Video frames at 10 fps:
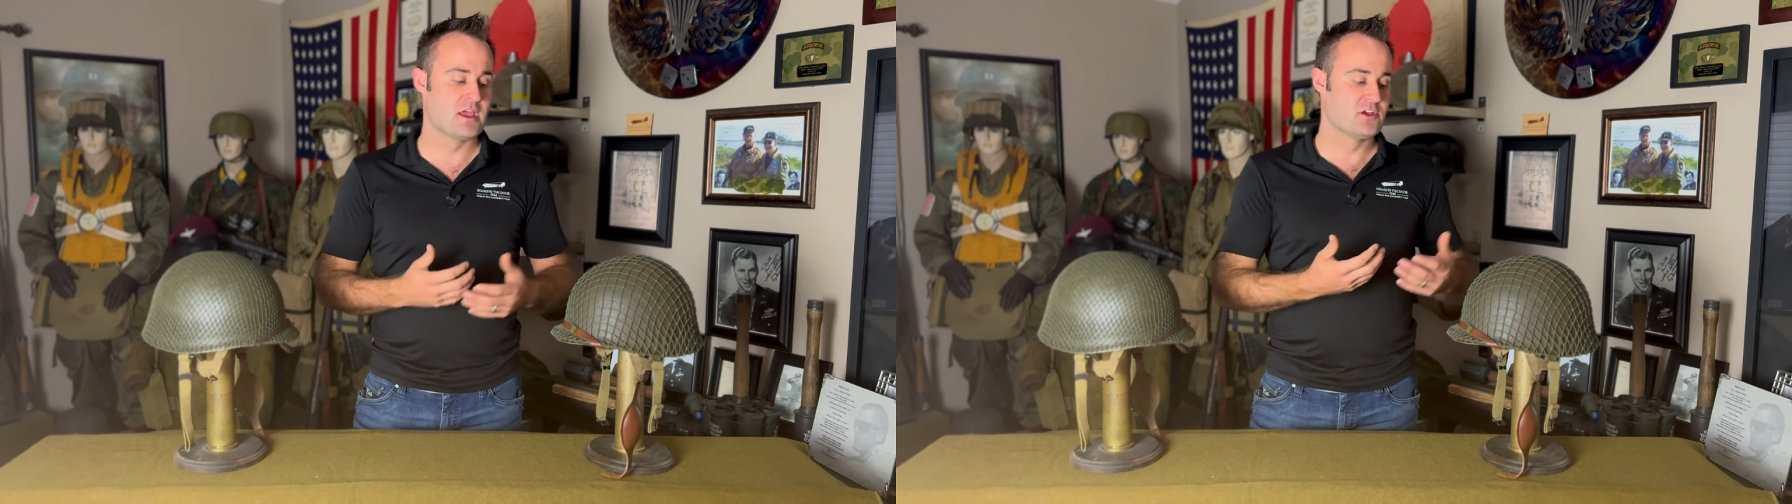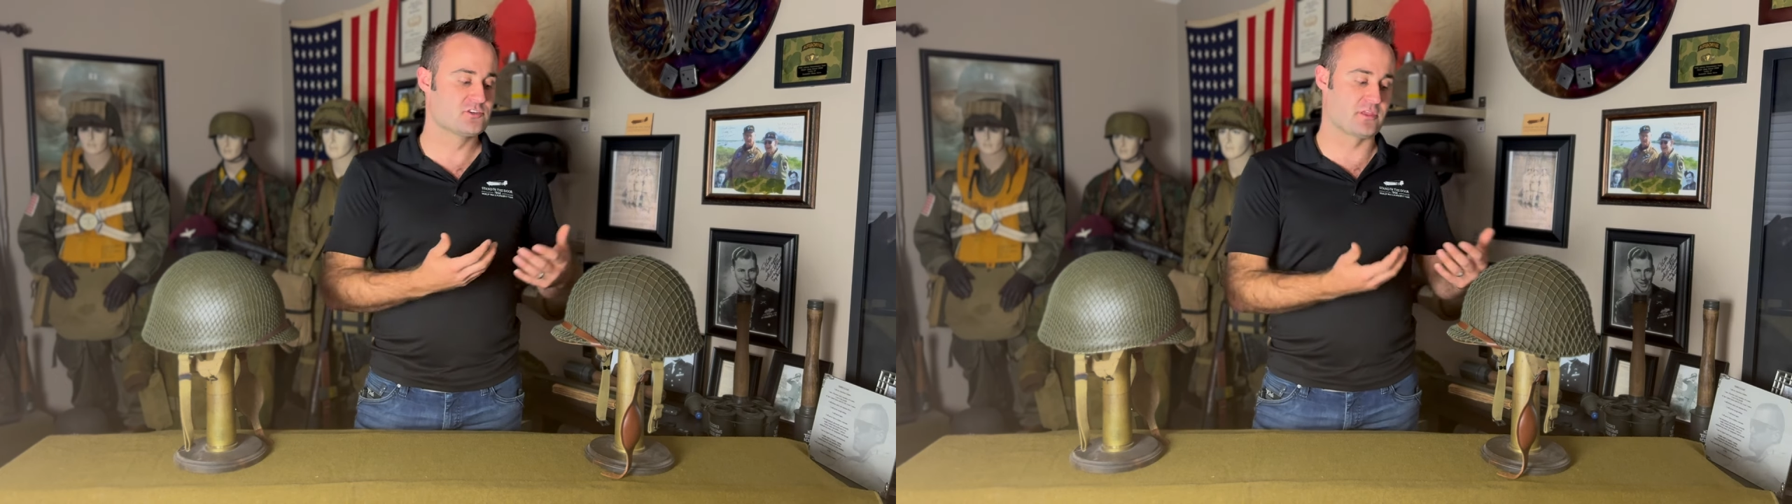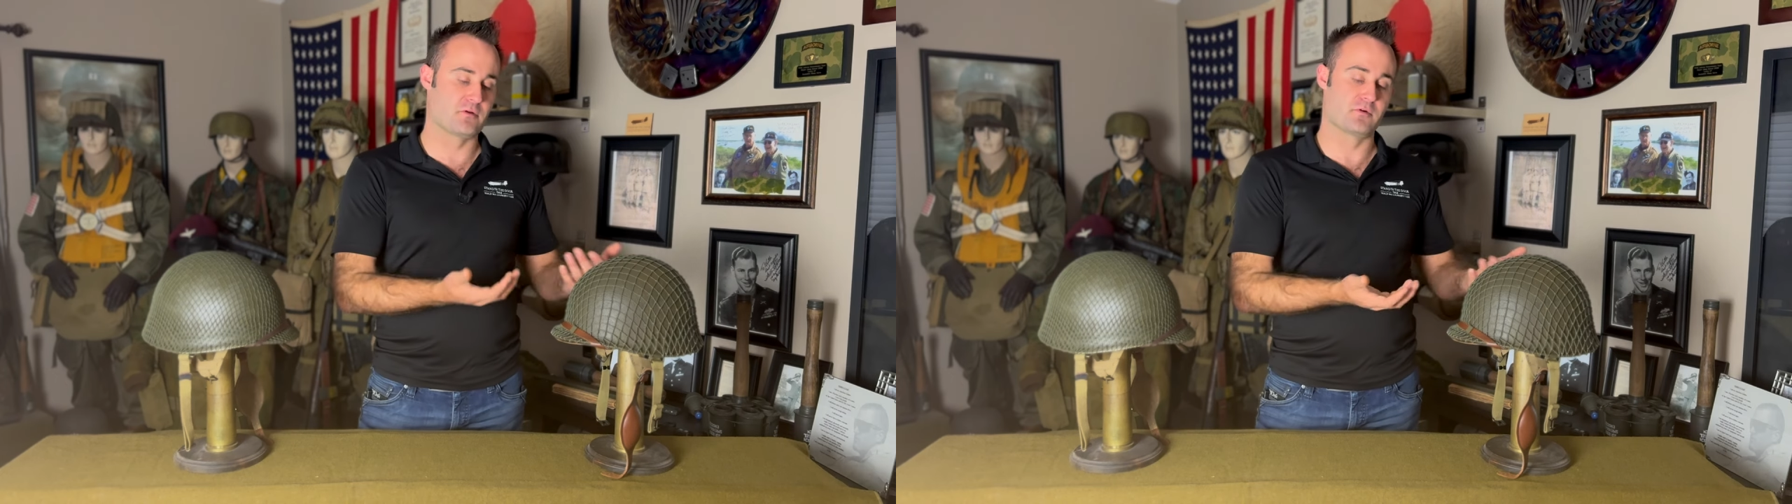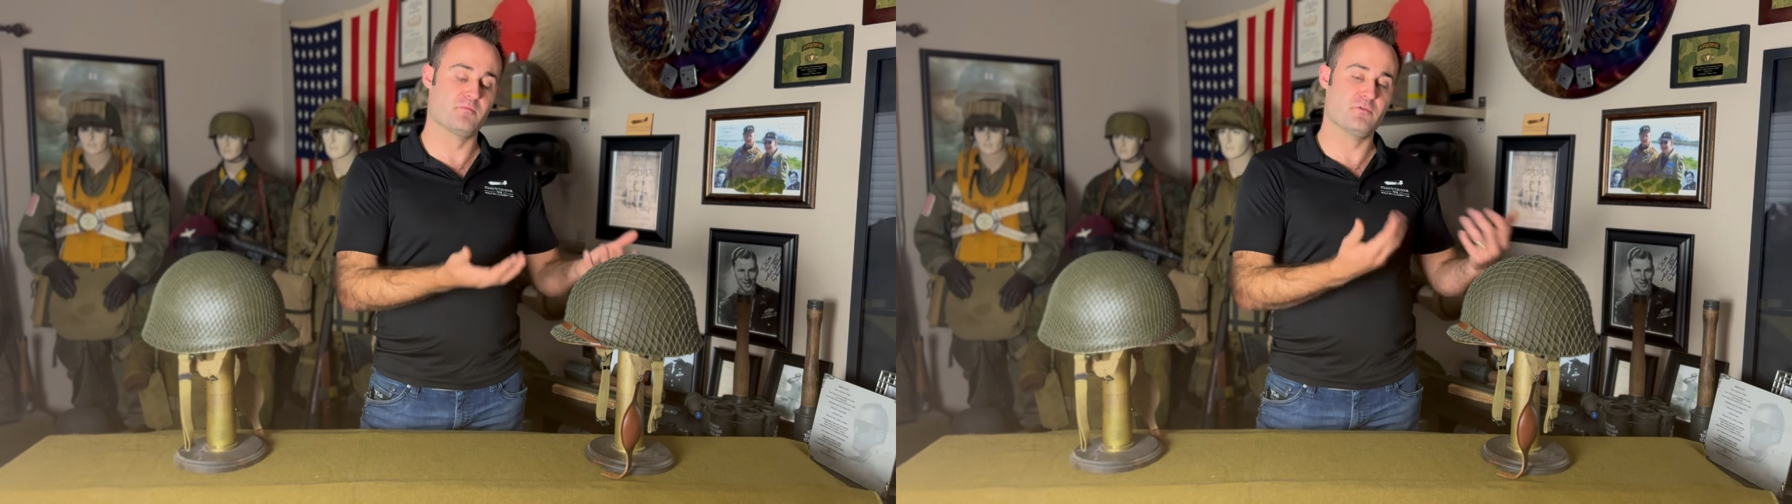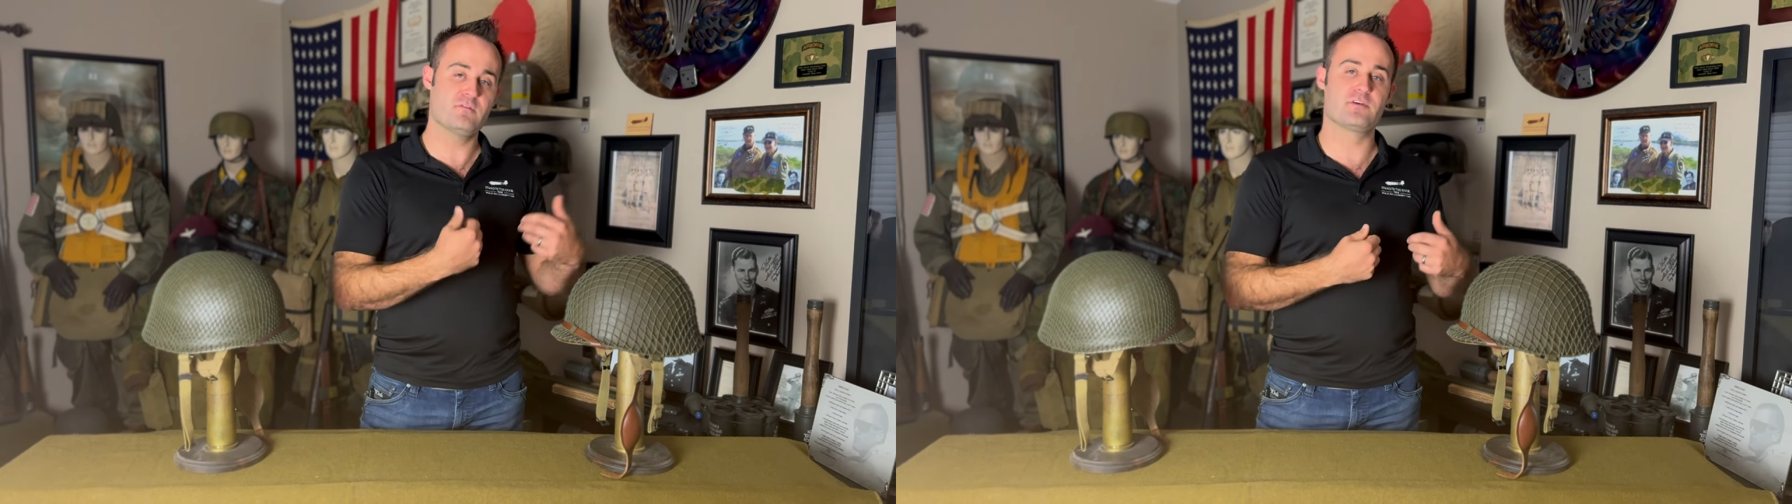So they
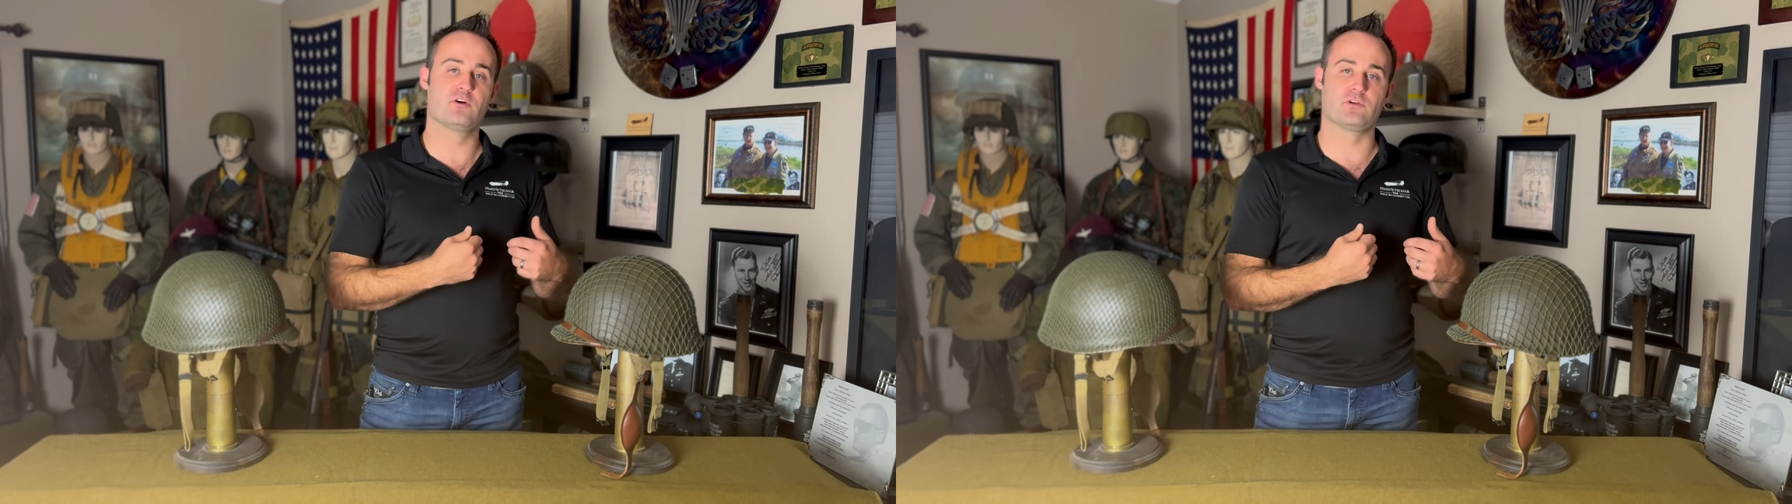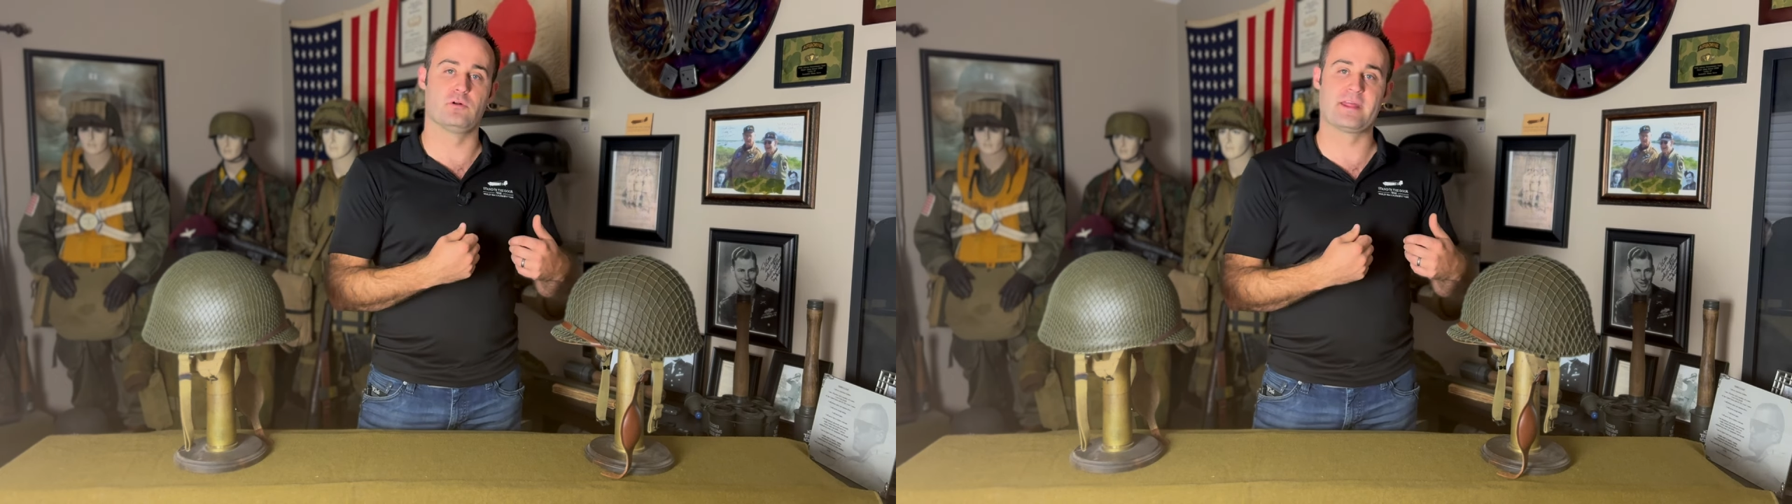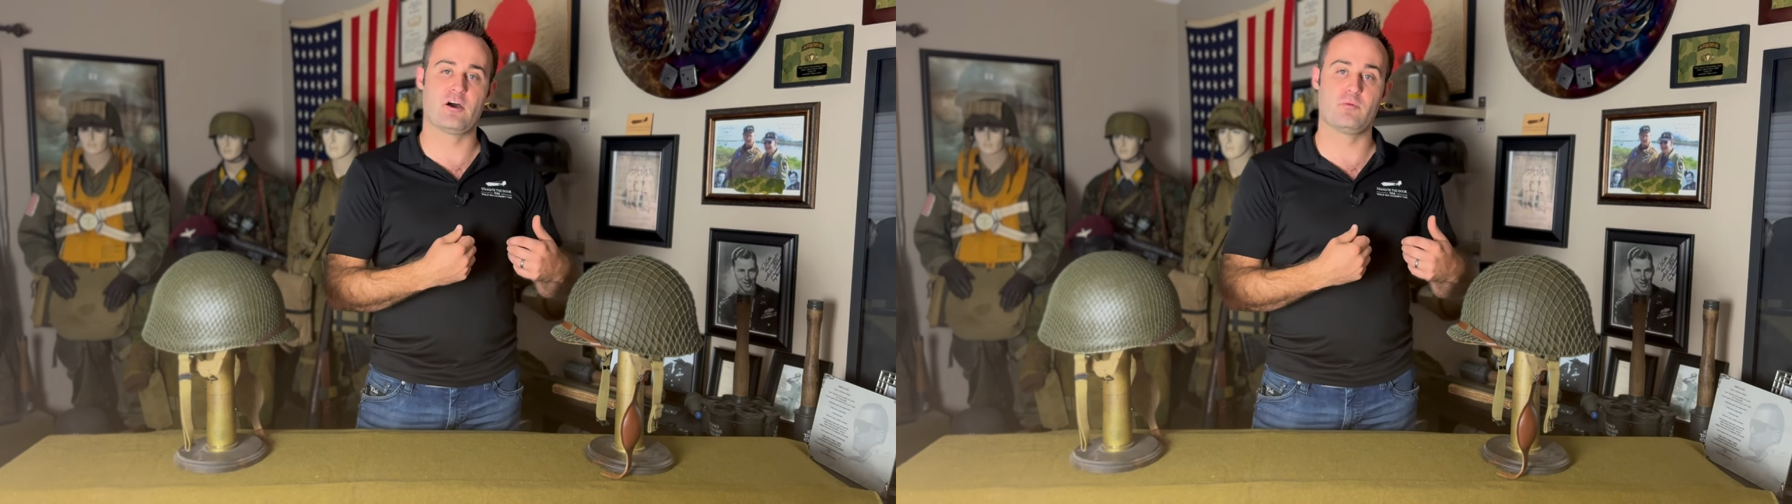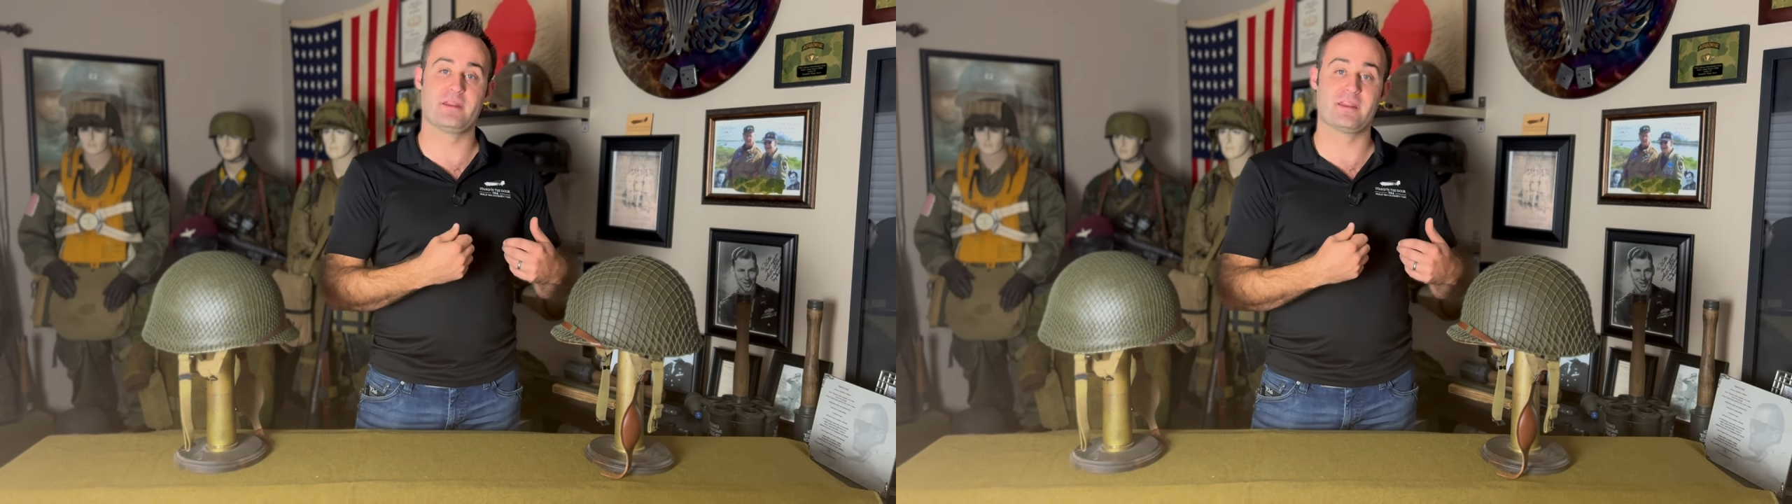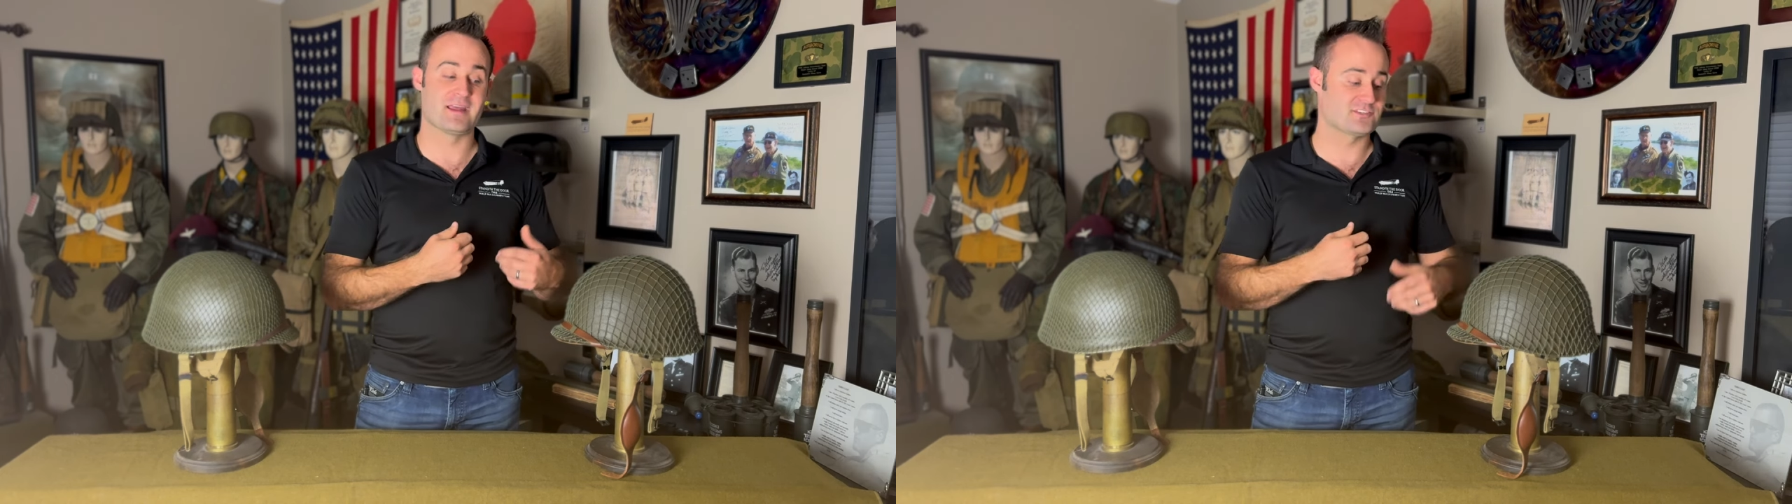remove those old
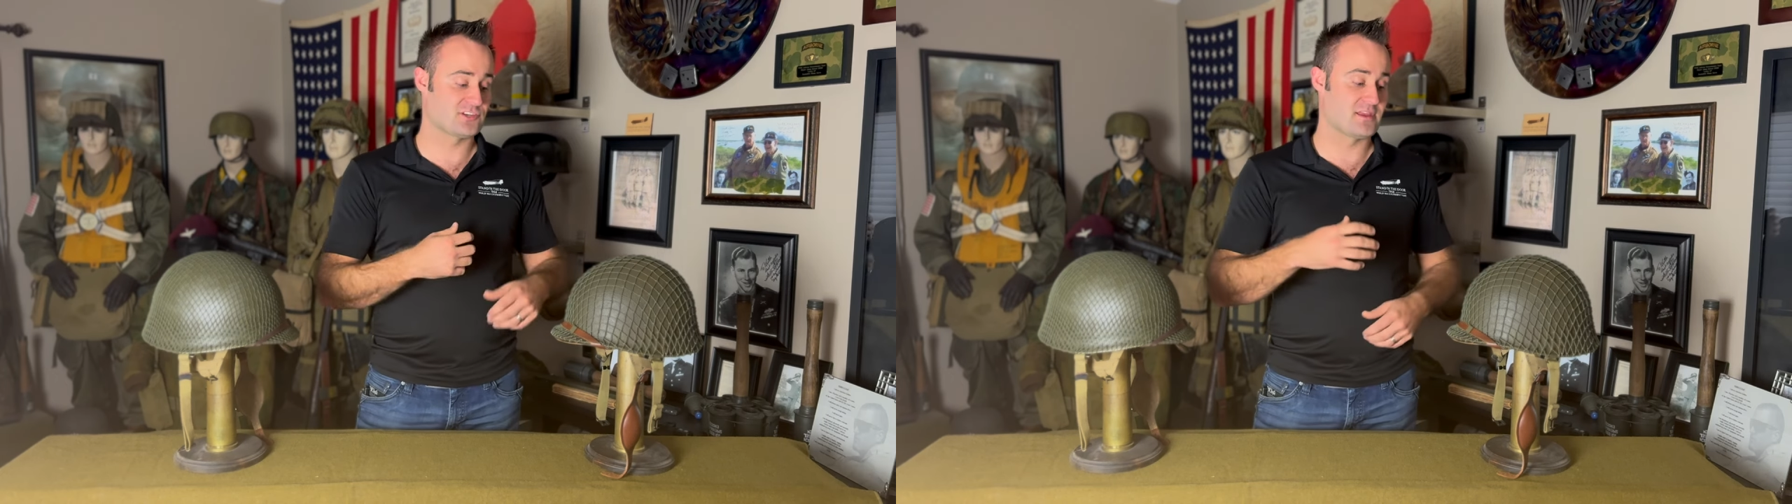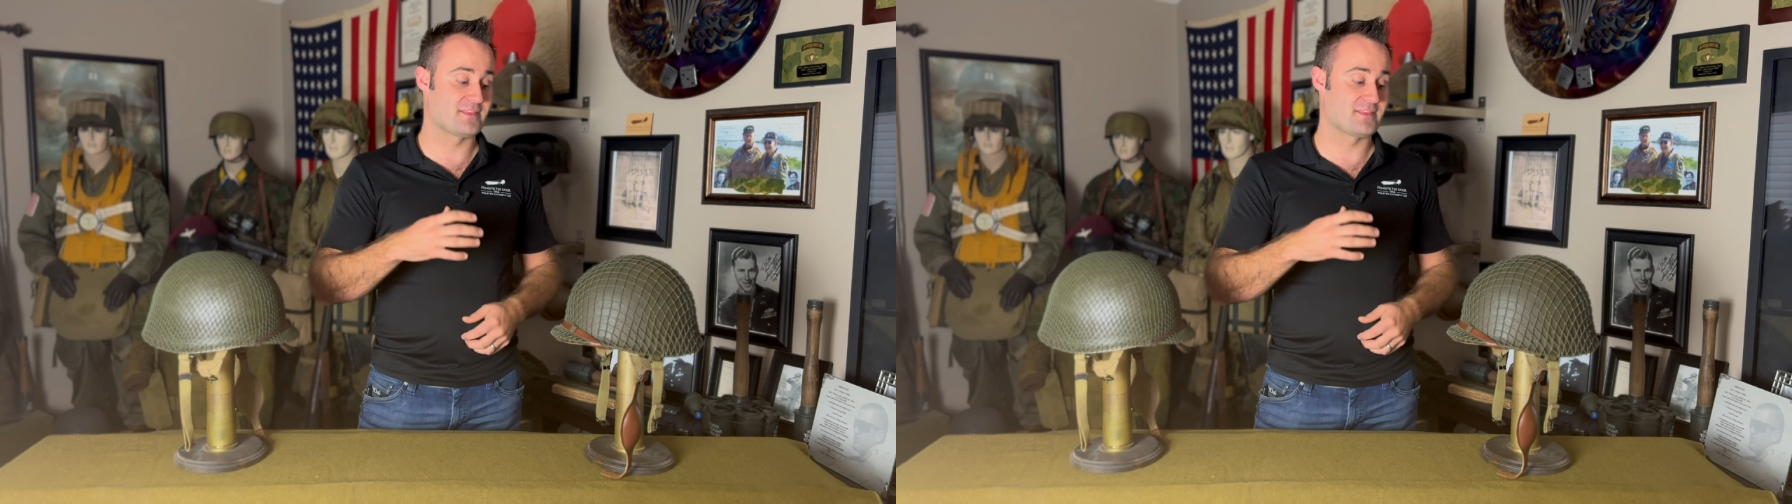helmet nets.